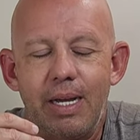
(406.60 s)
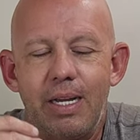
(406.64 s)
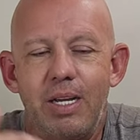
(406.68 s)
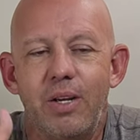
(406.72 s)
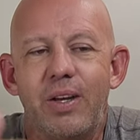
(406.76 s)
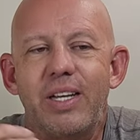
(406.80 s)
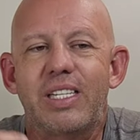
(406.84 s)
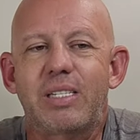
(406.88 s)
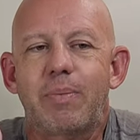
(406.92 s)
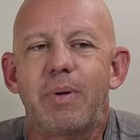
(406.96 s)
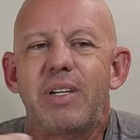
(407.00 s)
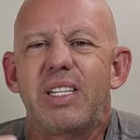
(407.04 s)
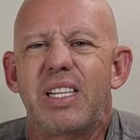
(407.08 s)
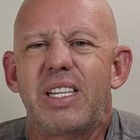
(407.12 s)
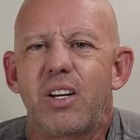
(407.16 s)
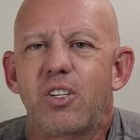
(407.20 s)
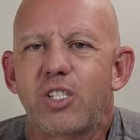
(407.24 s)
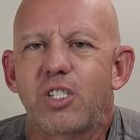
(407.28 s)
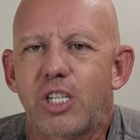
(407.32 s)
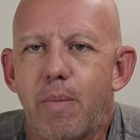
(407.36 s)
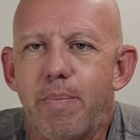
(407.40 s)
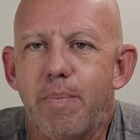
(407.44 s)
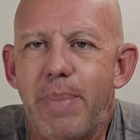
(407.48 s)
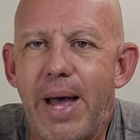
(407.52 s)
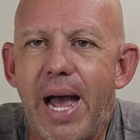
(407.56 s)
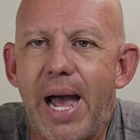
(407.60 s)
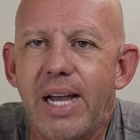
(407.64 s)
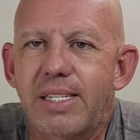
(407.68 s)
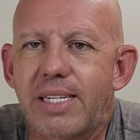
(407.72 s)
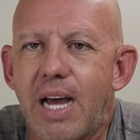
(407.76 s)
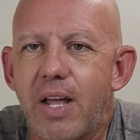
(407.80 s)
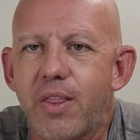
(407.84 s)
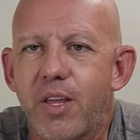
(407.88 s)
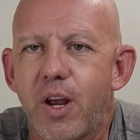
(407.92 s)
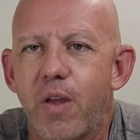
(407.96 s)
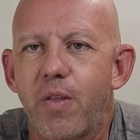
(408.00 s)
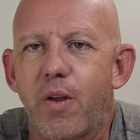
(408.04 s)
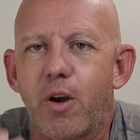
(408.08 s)
there's some bags
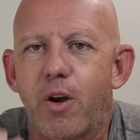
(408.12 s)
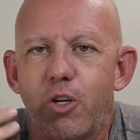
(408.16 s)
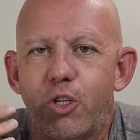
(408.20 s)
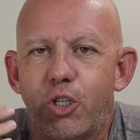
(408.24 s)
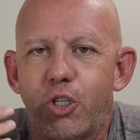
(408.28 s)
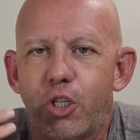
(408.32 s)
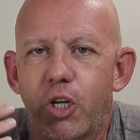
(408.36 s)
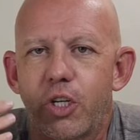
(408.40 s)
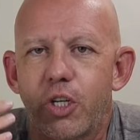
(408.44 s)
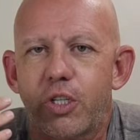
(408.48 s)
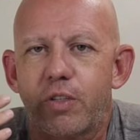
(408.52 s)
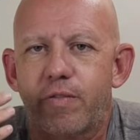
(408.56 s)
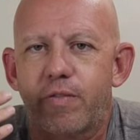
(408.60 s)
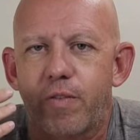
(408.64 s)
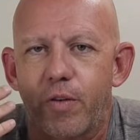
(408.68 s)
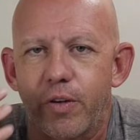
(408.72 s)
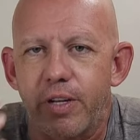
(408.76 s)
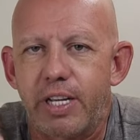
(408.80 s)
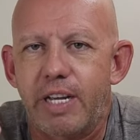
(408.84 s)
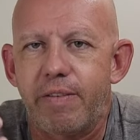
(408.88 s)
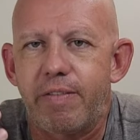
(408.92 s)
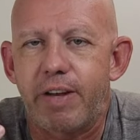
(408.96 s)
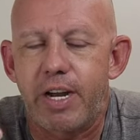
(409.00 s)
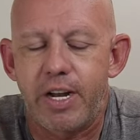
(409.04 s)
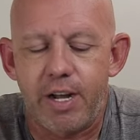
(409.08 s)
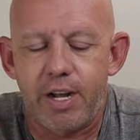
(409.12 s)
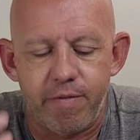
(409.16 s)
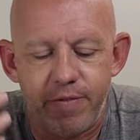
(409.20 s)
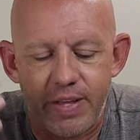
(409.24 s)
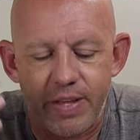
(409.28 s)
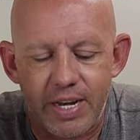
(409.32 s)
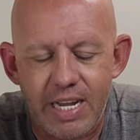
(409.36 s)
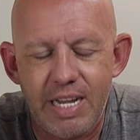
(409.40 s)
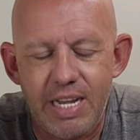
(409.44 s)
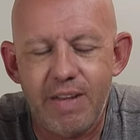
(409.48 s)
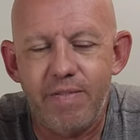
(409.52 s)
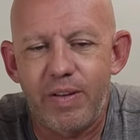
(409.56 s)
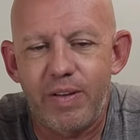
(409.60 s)
out there that are just forgiving enough
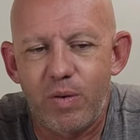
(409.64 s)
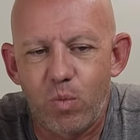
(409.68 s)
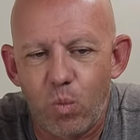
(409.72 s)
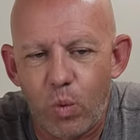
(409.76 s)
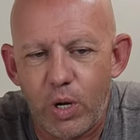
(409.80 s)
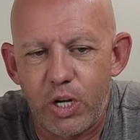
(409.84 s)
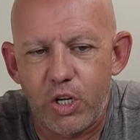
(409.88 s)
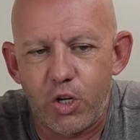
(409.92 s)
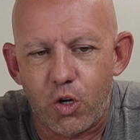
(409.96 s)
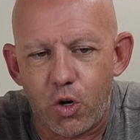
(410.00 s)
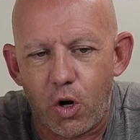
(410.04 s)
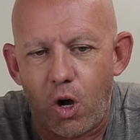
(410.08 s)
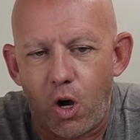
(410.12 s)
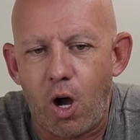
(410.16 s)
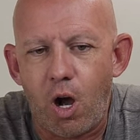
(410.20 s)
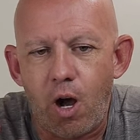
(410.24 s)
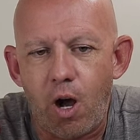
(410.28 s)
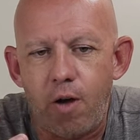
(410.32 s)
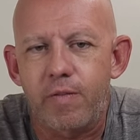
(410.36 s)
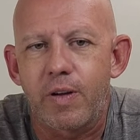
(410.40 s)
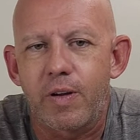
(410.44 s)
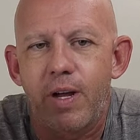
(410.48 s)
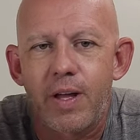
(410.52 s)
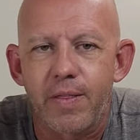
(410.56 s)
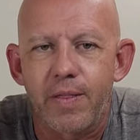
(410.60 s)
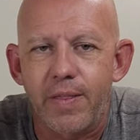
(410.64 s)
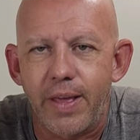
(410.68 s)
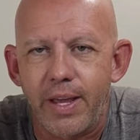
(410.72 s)
that even when you're off,